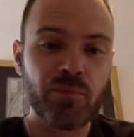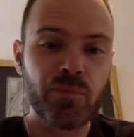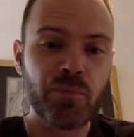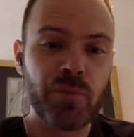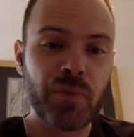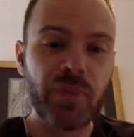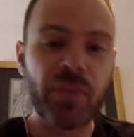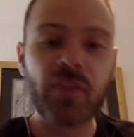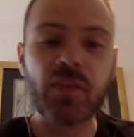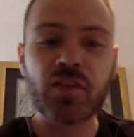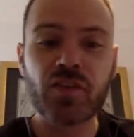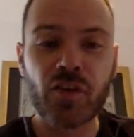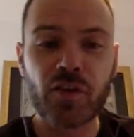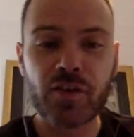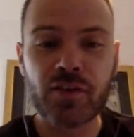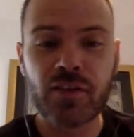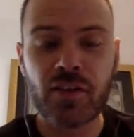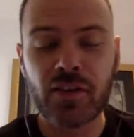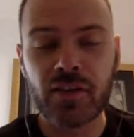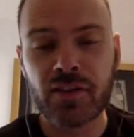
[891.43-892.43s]
But then they
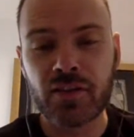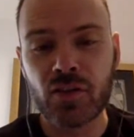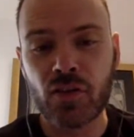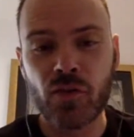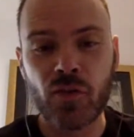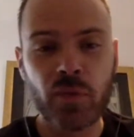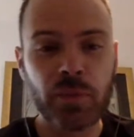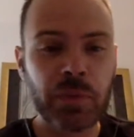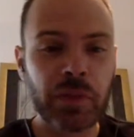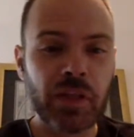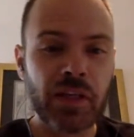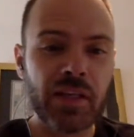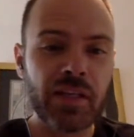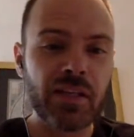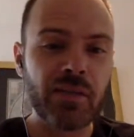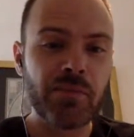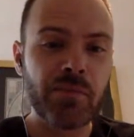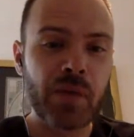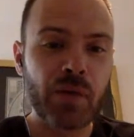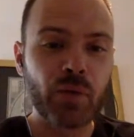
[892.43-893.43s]
started selling silver,
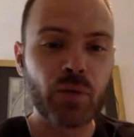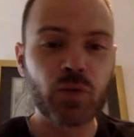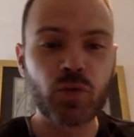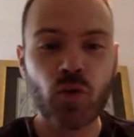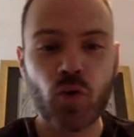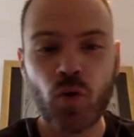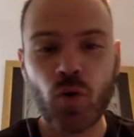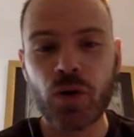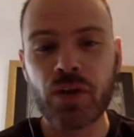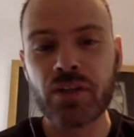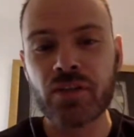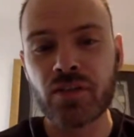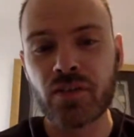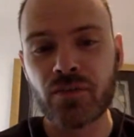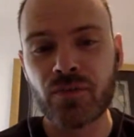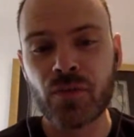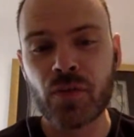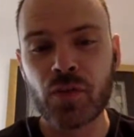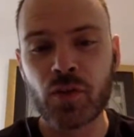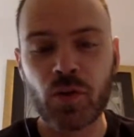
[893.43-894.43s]
palladium, metals,
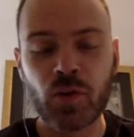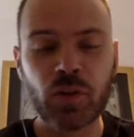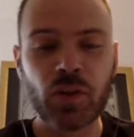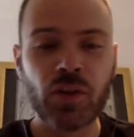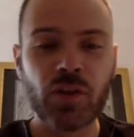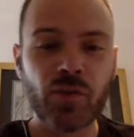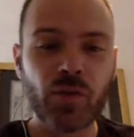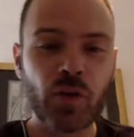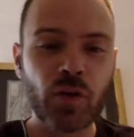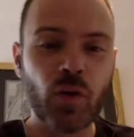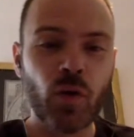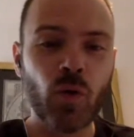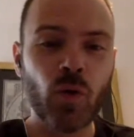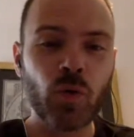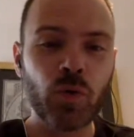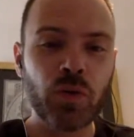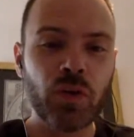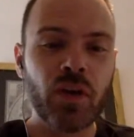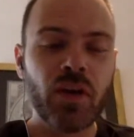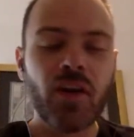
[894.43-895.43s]
coins, physical delivered
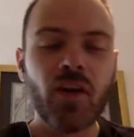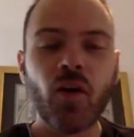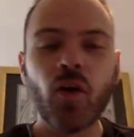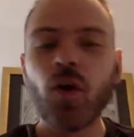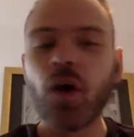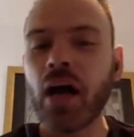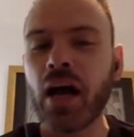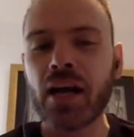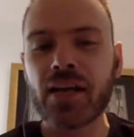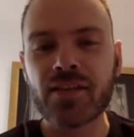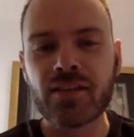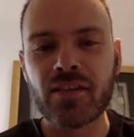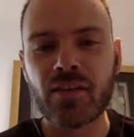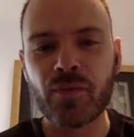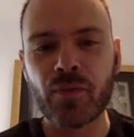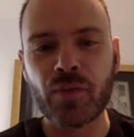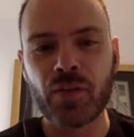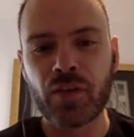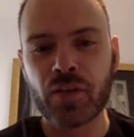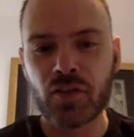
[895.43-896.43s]
gold, all kinds of
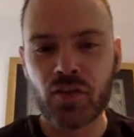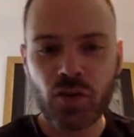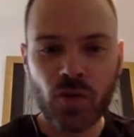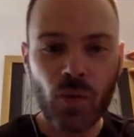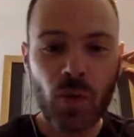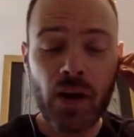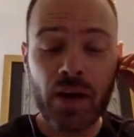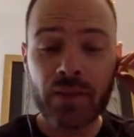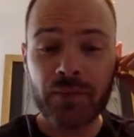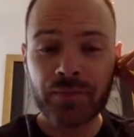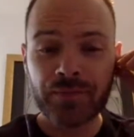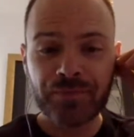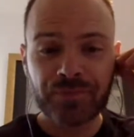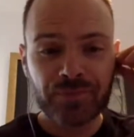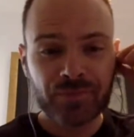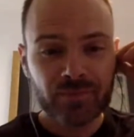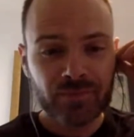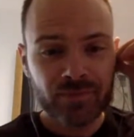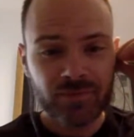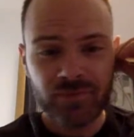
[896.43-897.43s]
different things. You know why?
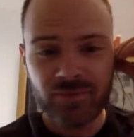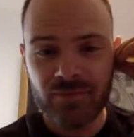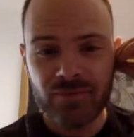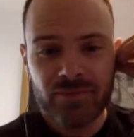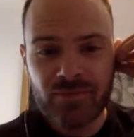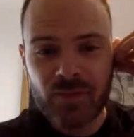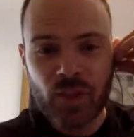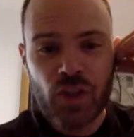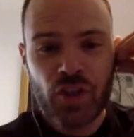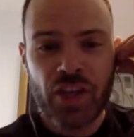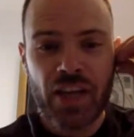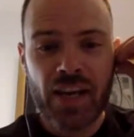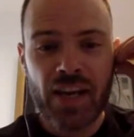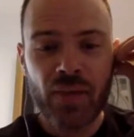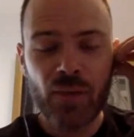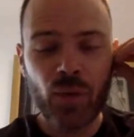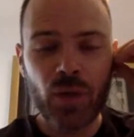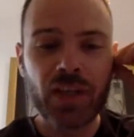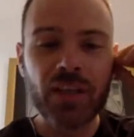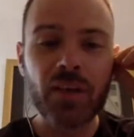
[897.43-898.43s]
Because you
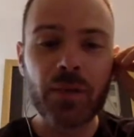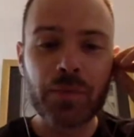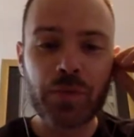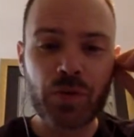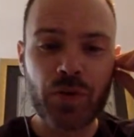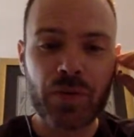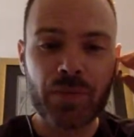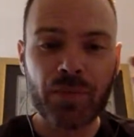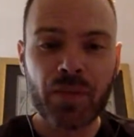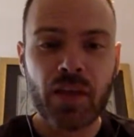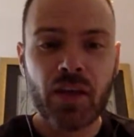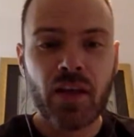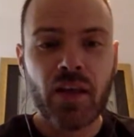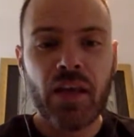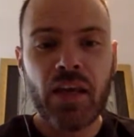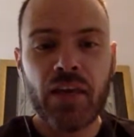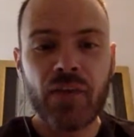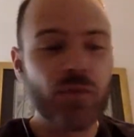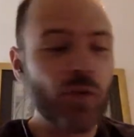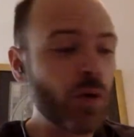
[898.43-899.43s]
can't have one income stream.
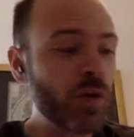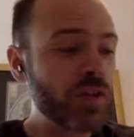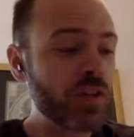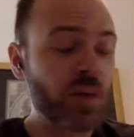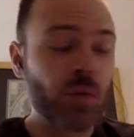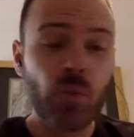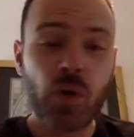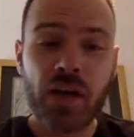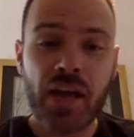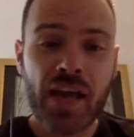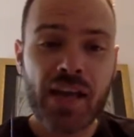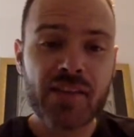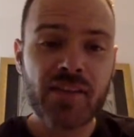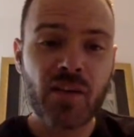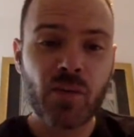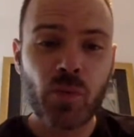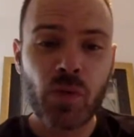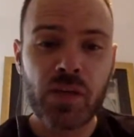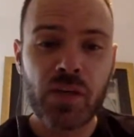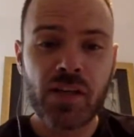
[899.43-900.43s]
You focus on one
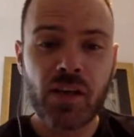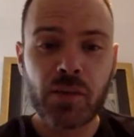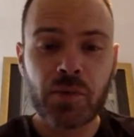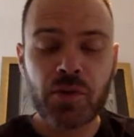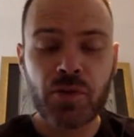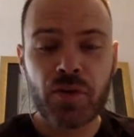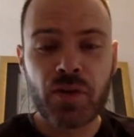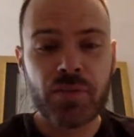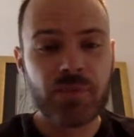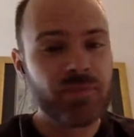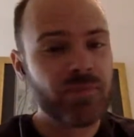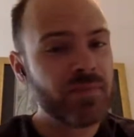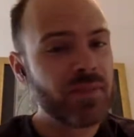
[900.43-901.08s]
asset, one income stream,